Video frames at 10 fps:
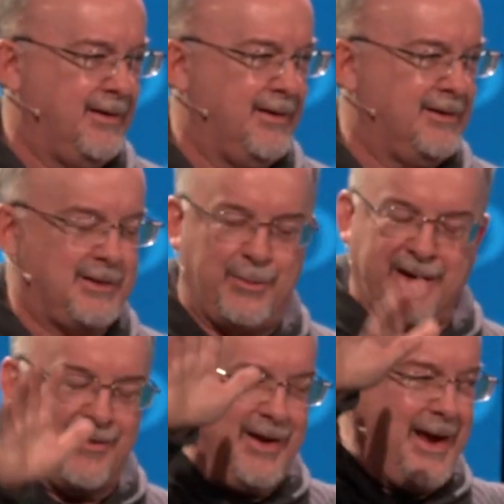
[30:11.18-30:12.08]
Someone
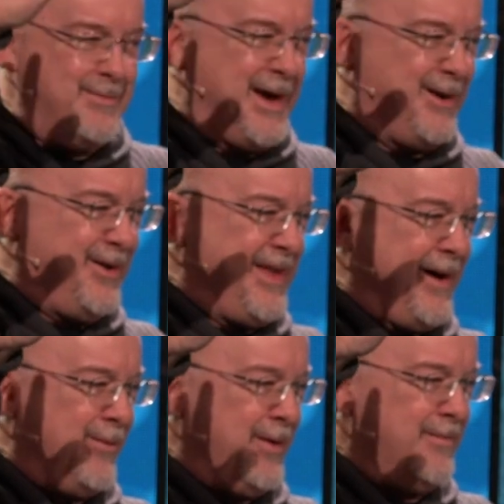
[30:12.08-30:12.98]
give an amen on
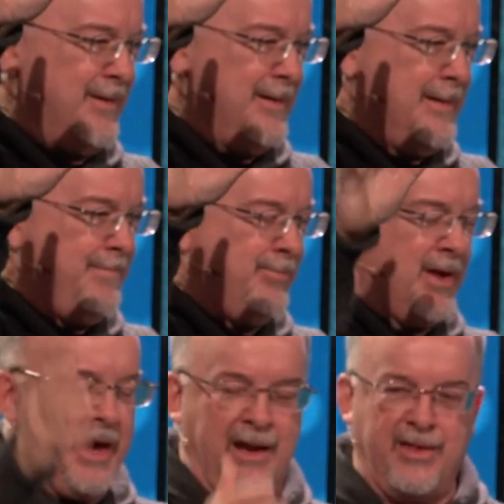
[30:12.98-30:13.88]
that one. And